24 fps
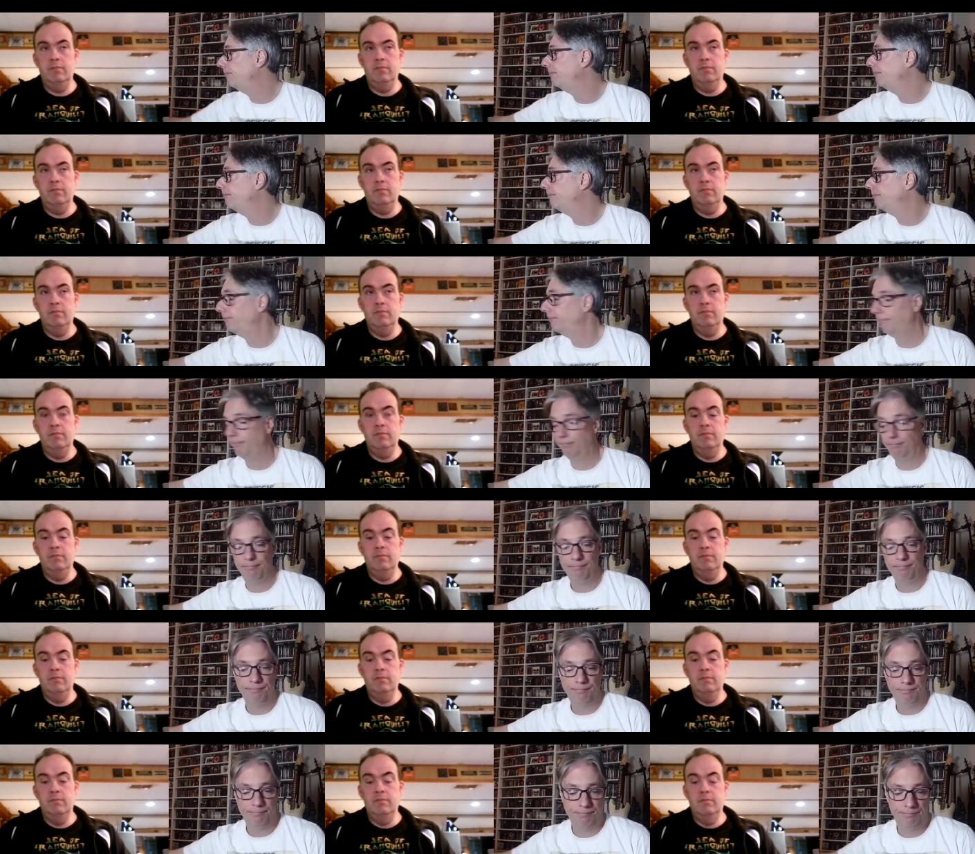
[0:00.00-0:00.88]

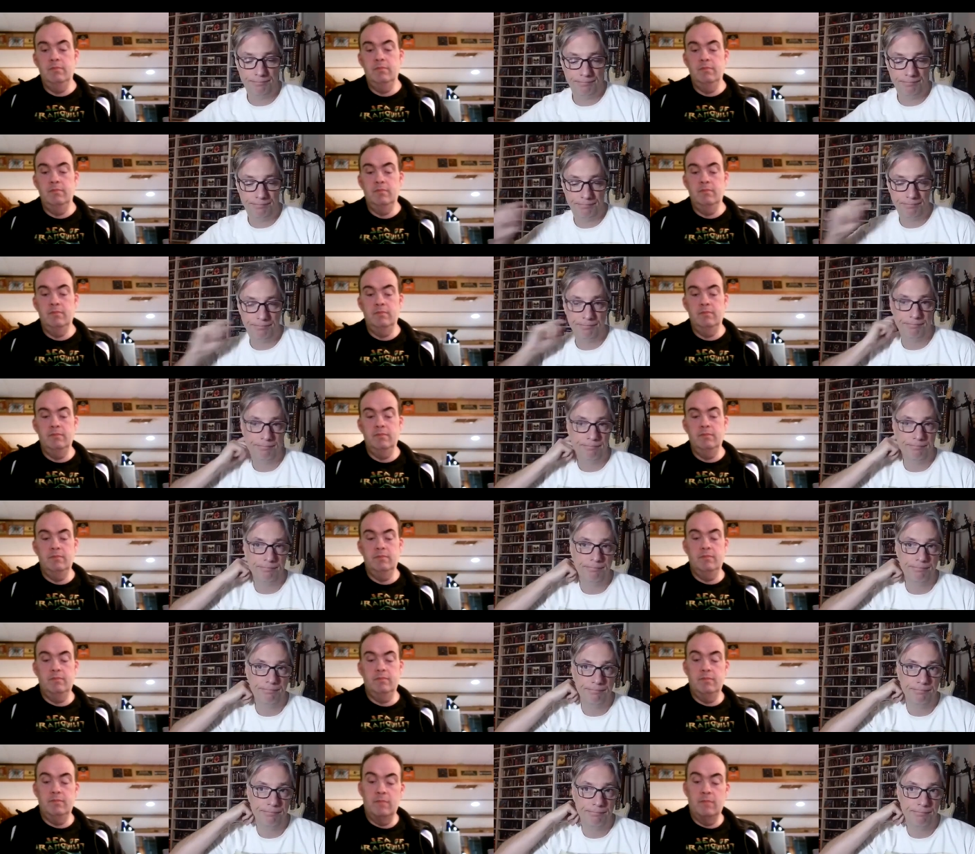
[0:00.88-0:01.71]
No one is speaking in this clip.